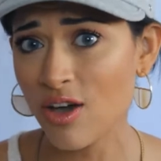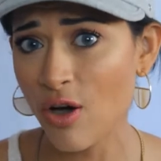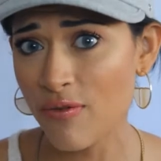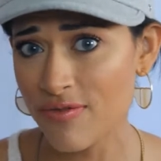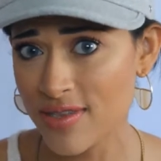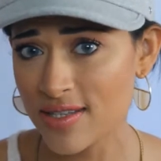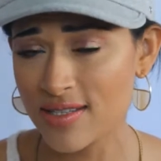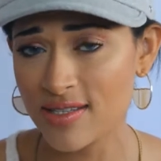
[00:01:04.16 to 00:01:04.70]

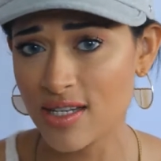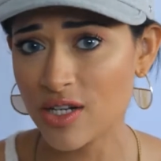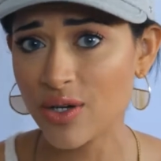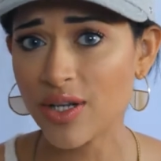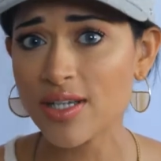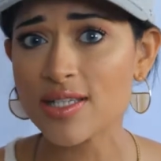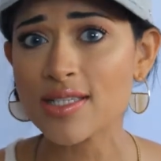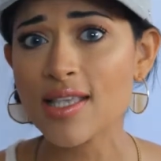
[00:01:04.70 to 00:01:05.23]
of this
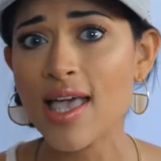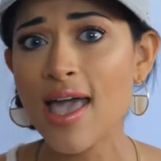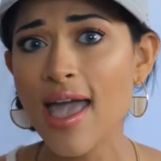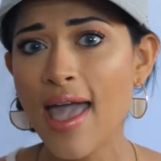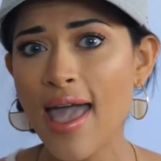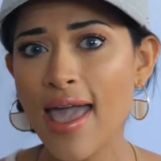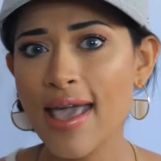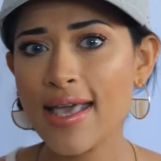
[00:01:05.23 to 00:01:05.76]
series.
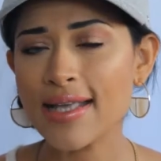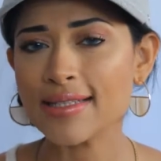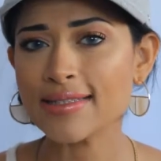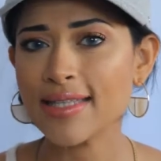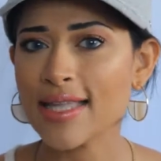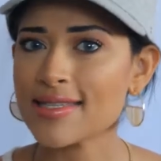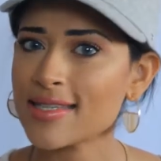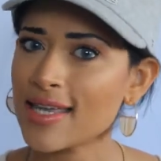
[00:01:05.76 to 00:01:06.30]
And
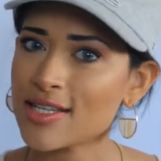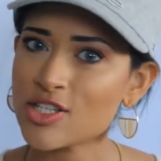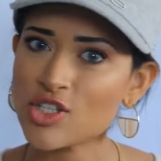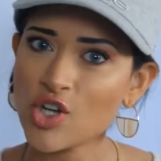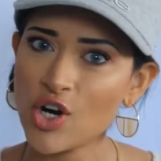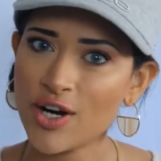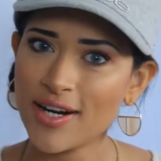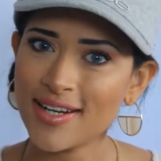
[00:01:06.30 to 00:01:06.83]
let's get
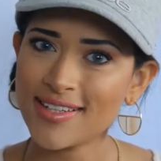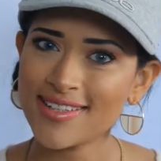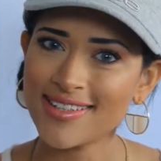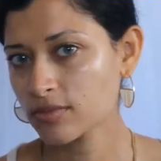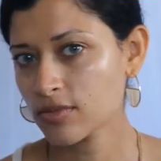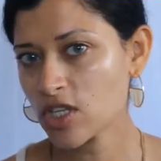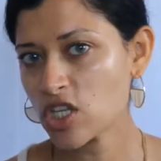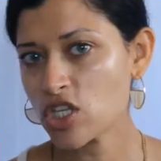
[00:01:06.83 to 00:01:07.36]
started.
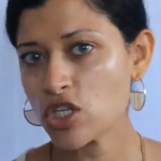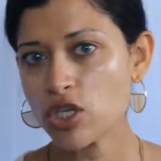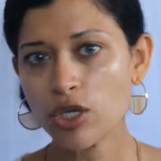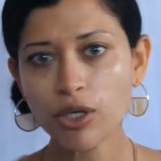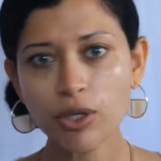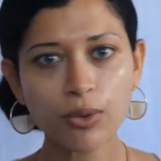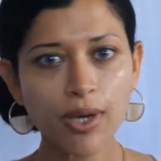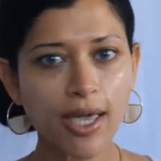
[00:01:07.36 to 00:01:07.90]

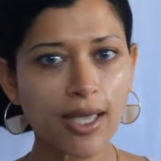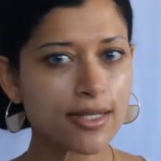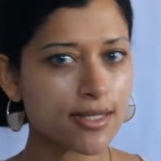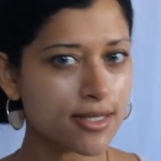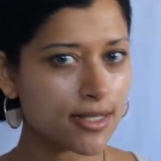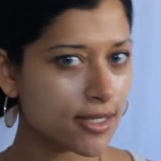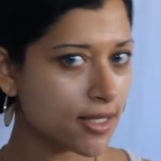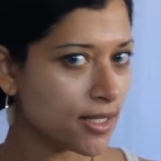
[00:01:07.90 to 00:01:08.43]
You can
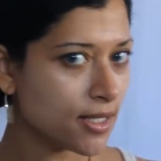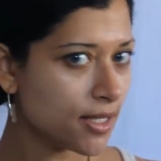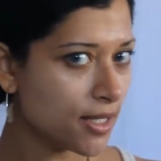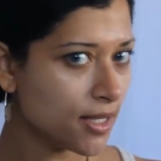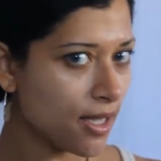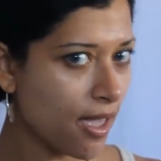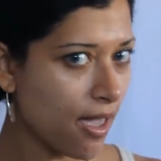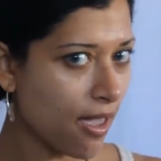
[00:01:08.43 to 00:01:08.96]
see
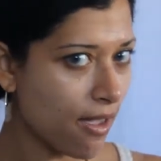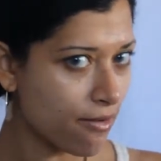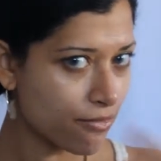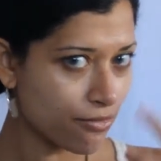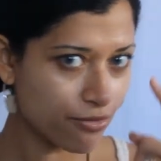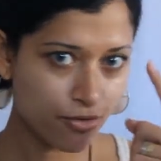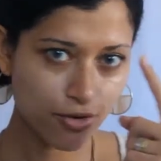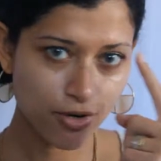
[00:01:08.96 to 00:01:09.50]

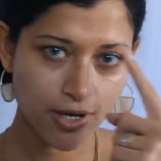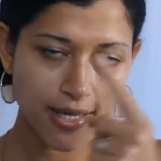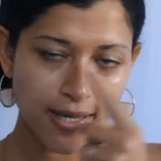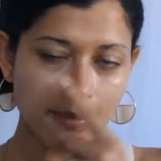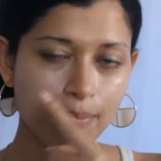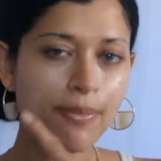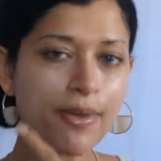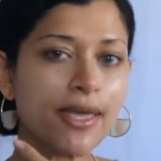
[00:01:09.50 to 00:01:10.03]

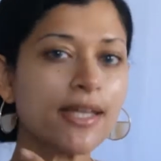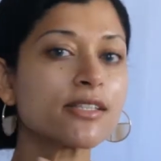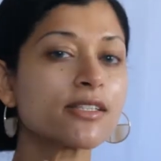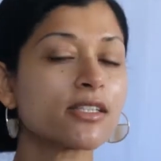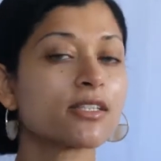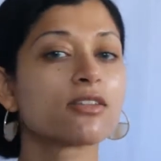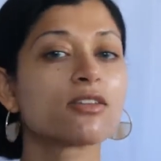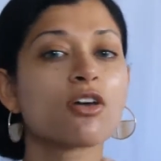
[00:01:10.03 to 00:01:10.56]
every
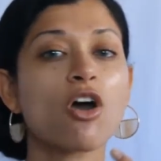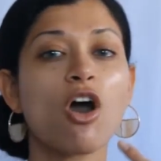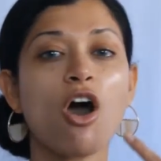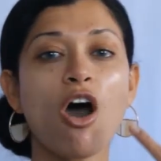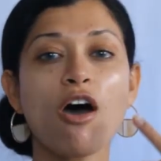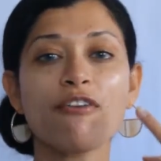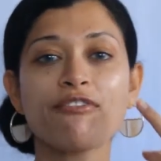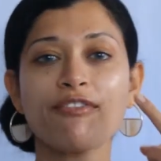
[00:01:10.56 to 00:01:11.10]
bit
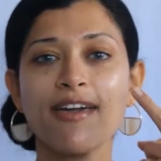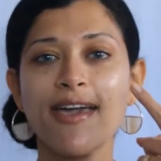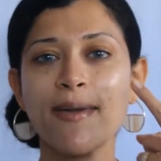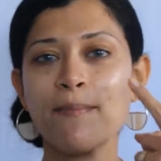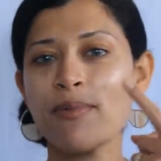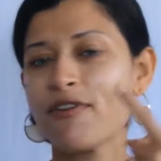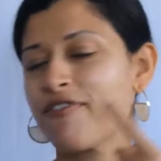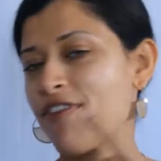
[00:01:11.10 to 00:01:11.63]
of
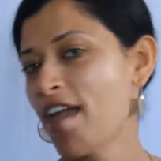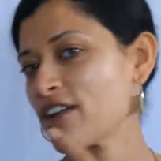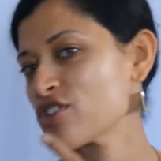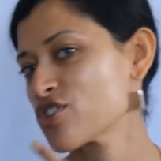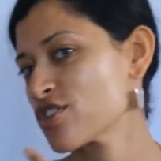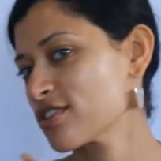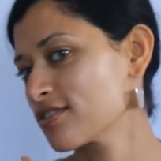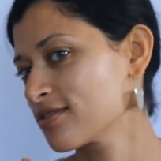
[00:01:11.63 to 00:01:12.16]

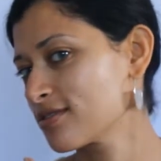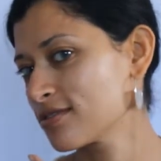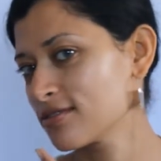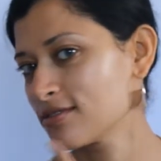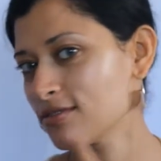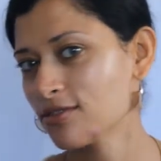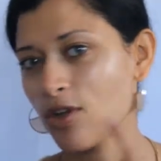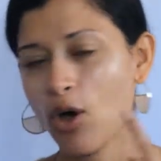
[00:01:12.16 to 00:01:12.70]
imperfection
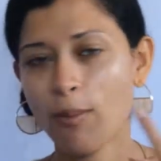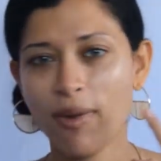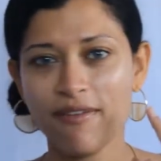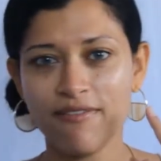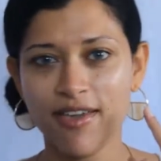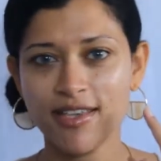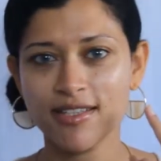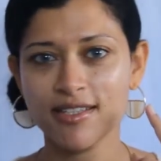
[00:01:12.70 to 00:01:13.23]
on my
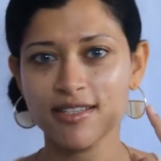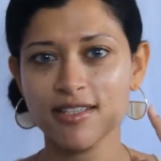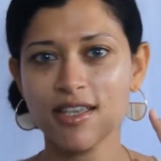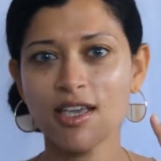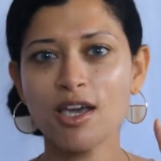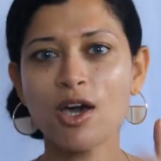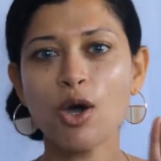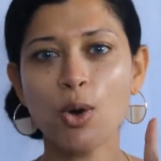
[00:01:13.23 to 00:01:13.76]
face.
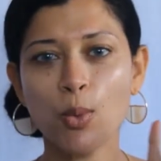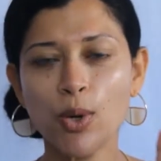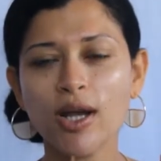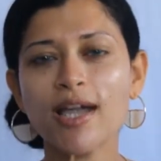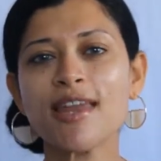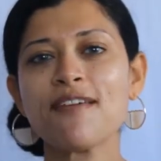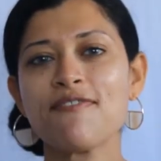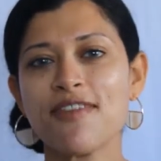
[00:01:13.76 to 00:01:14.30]
We're
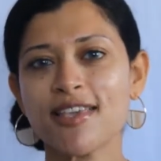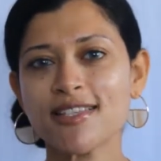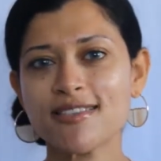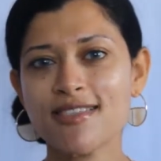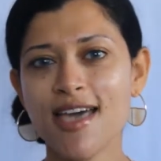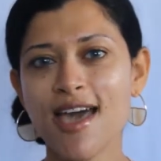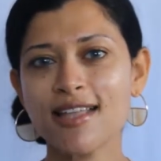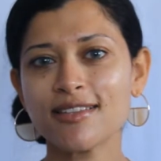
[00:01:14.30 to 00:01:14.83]
gonna fix
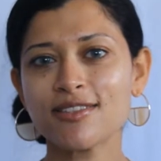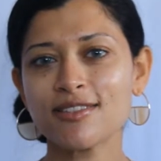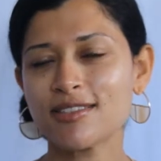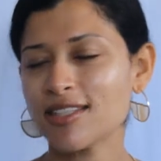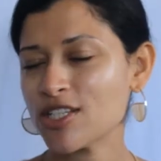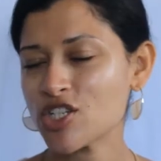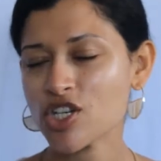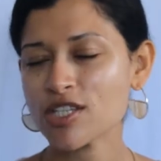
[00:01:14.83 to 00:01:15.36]
that
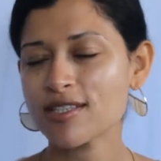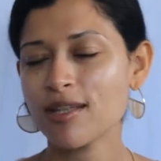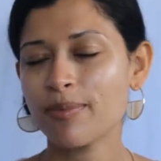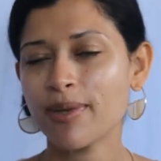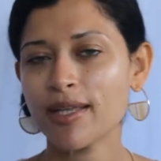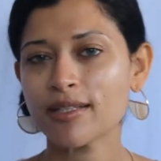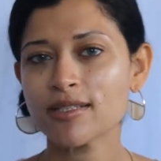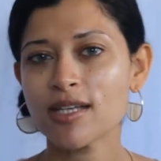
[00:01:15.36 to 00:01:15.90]
in just a
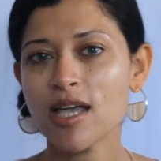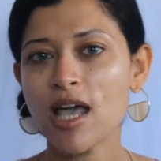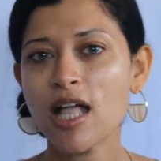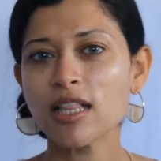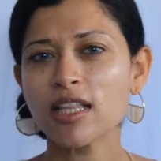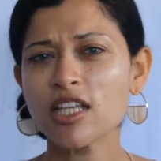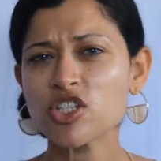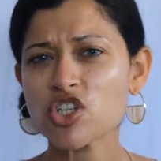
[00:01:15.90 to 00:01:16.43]
bit.
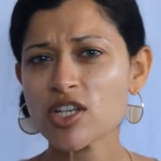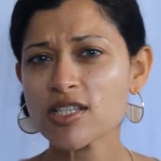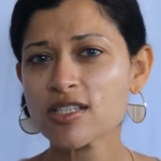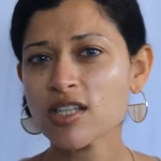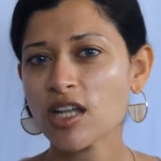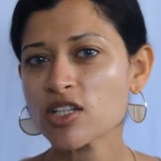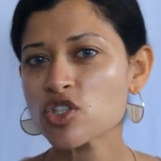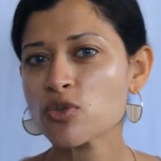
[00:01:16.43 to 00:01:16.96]
Let's just
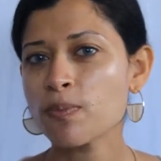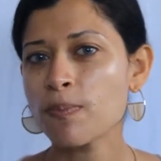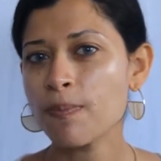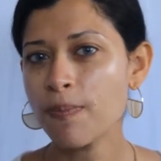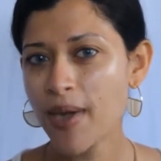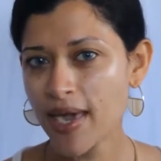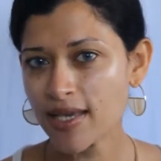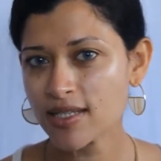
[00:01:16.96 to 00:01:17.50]
touch
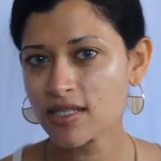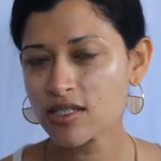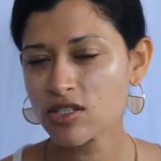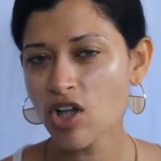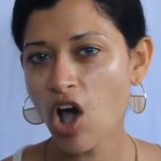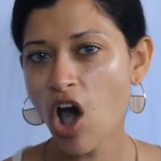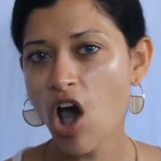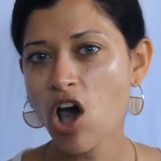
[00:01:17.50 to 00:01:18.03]
base
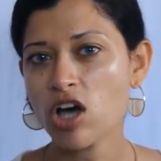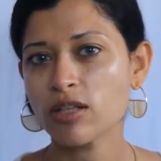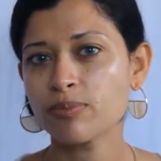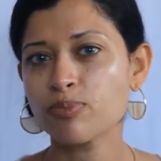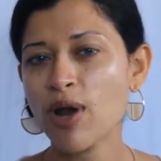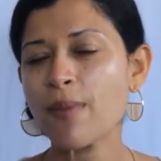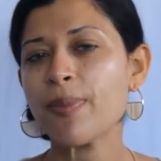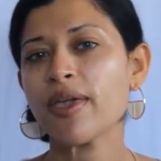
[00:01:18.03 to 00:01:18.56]
on
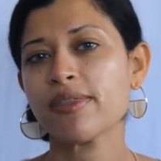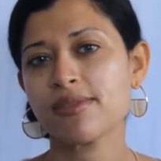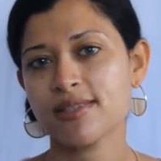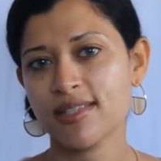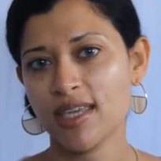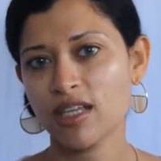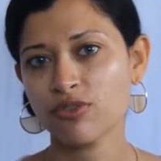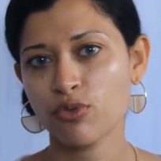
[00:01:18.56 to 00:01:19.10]
prepping the
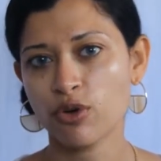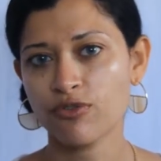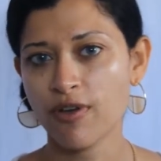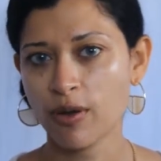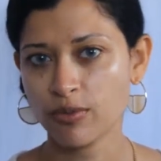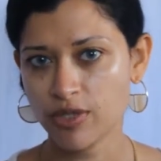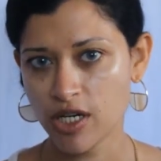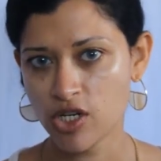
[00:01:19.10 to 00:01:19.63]
skin for
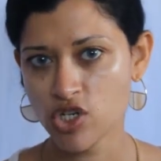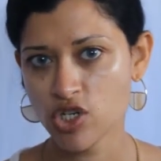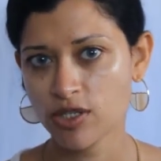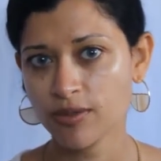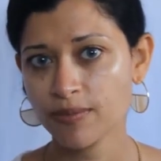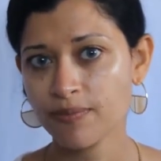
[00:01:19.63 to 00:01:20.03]
foundation.